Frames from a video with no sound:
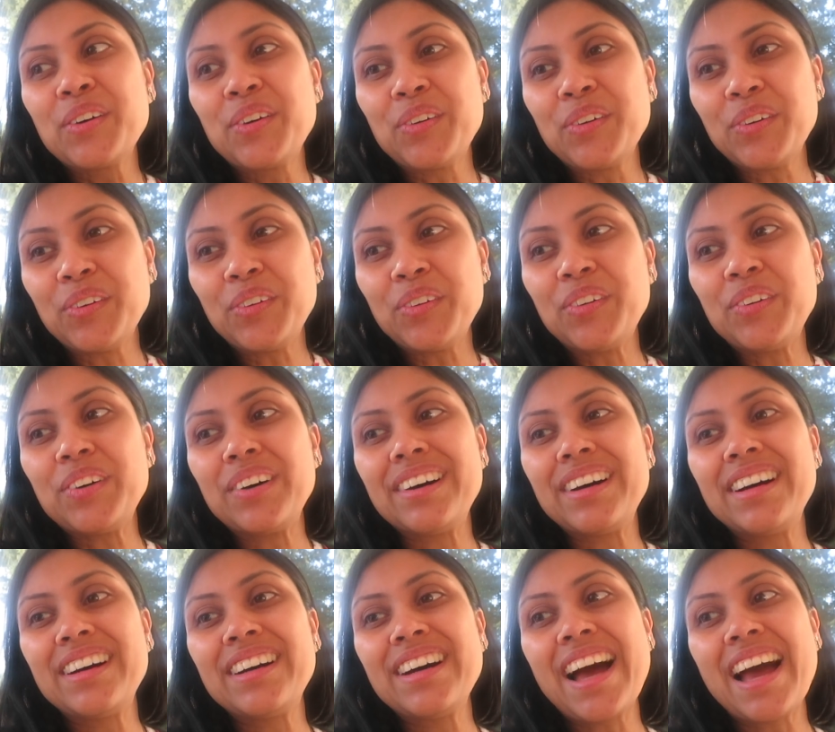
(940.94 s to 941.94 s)
go,
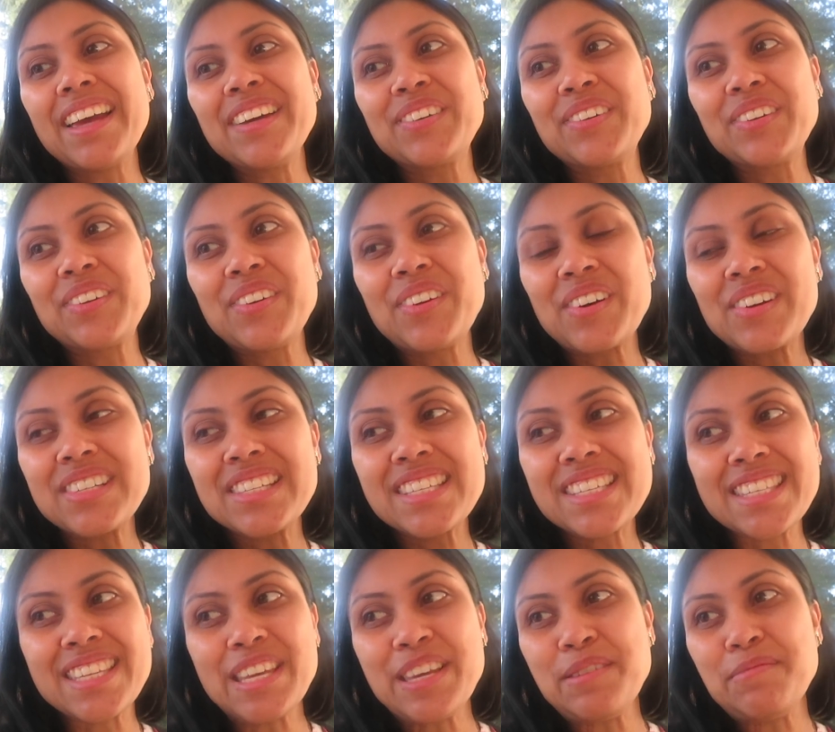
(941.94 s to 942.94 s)
uh, I could not
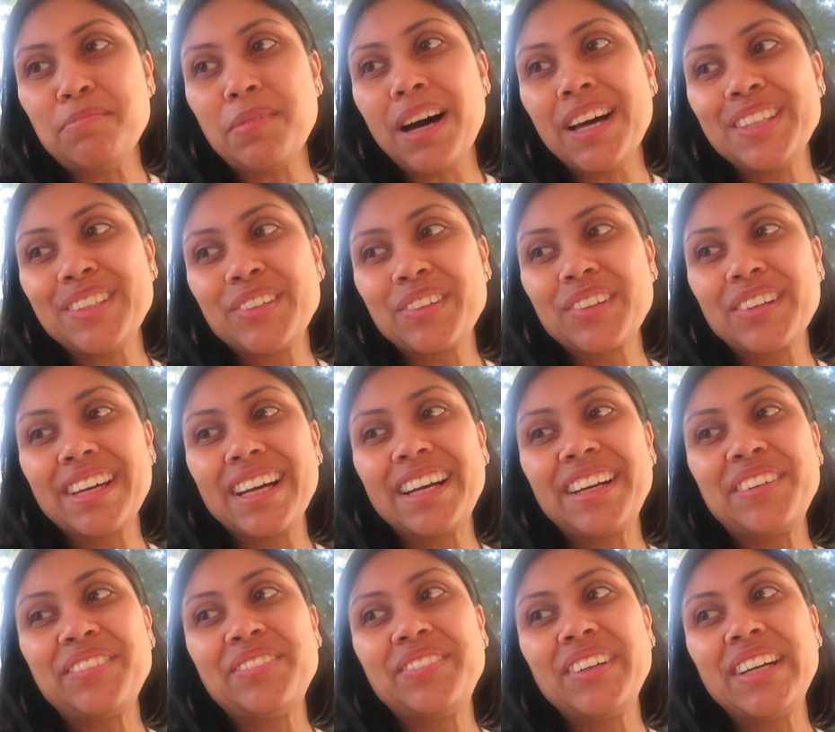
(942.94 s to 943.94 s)
see Ma
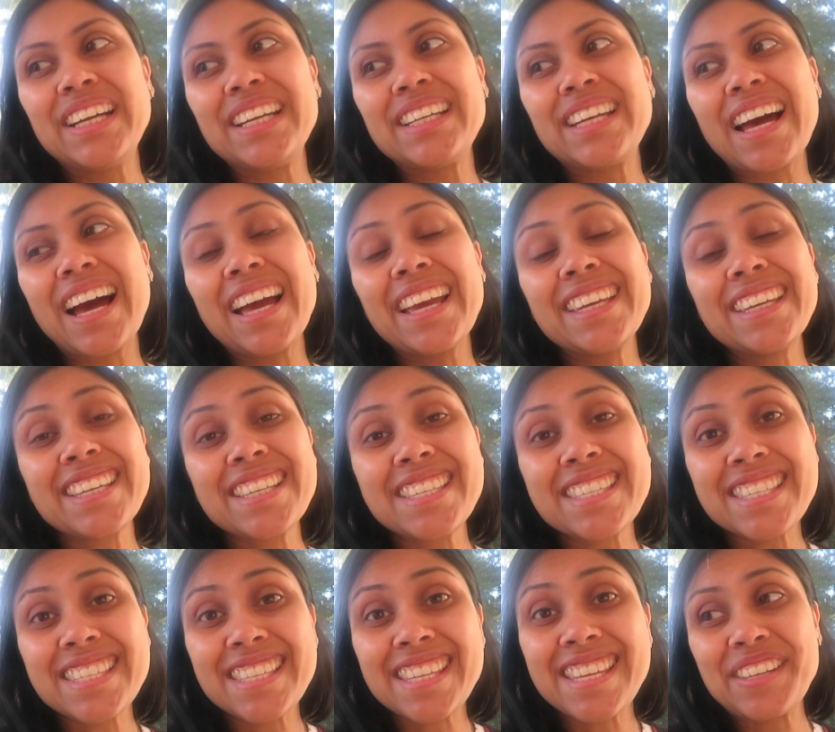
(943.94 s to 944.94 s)
Durga, but I
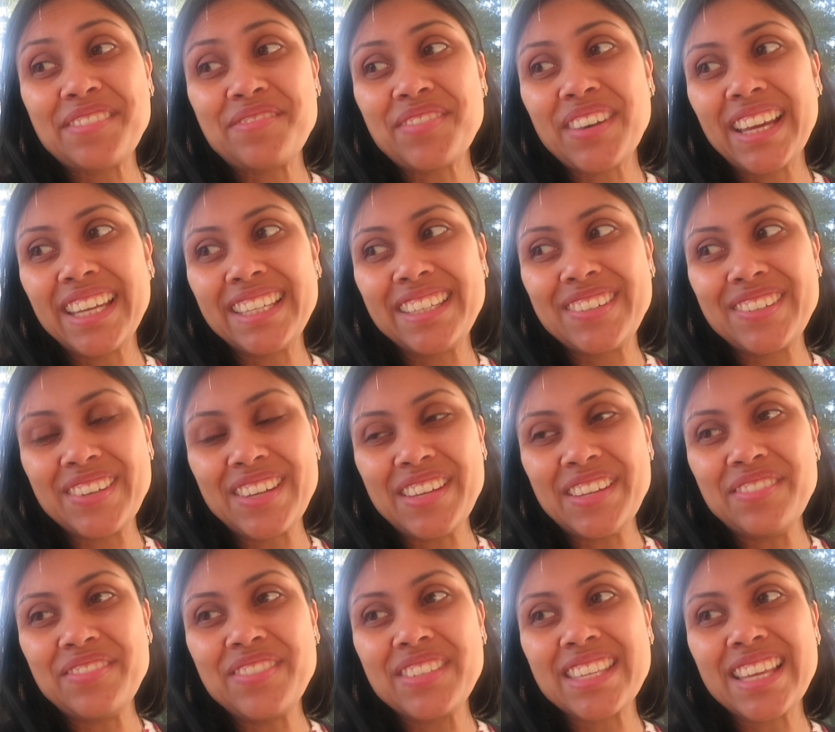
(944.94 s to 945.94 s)
can see in my
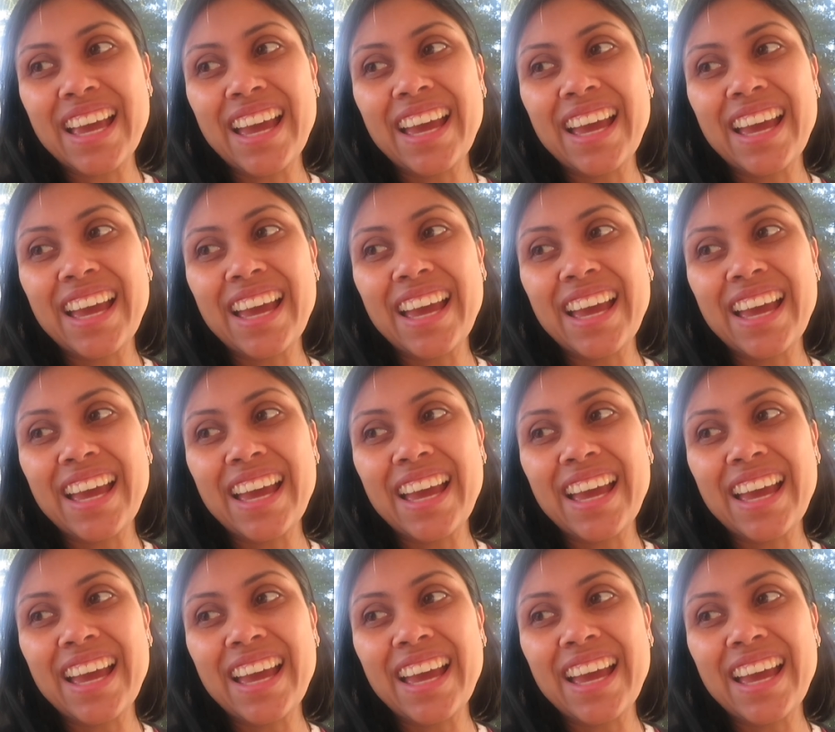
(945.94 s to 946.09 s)
dreams.